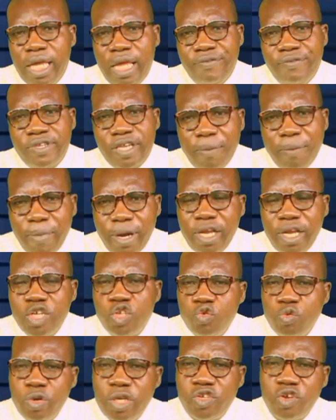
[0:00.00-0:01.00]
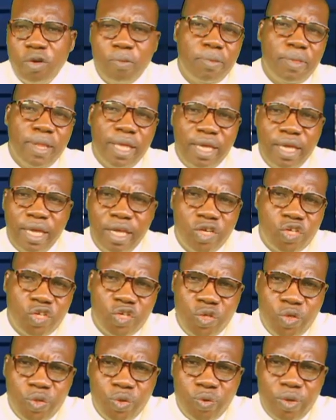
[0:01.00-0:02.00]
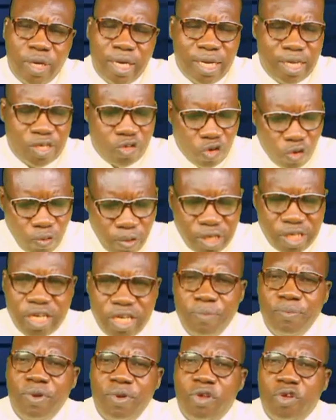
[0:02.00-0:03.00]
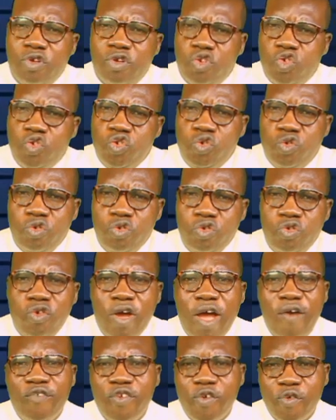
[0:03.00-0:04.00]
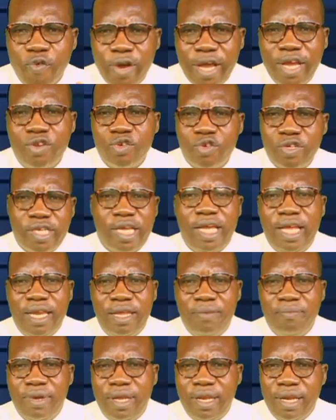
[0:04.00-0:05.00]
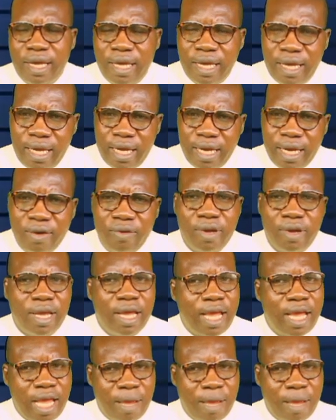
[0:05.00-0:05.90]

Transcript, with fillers: If someone is doing something against you and is always stepping on your toe, you have the right to tell him in anger that, look,